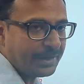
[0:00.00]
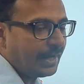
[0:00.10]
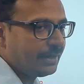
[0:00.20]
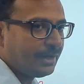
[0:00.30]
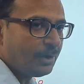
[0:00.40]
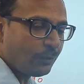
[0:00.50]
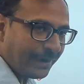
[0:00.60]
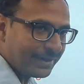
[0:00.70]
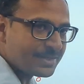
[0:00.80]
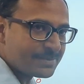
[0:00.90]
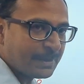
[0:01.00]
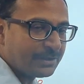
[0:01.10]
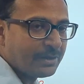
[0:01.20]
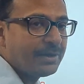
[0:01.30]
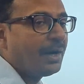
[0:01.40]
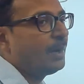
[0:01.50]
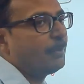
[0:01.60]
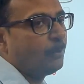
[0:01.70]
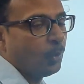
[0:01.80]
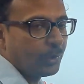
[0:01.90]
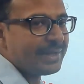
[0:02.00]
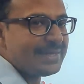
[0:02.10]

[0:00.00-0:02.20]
and did you find this method more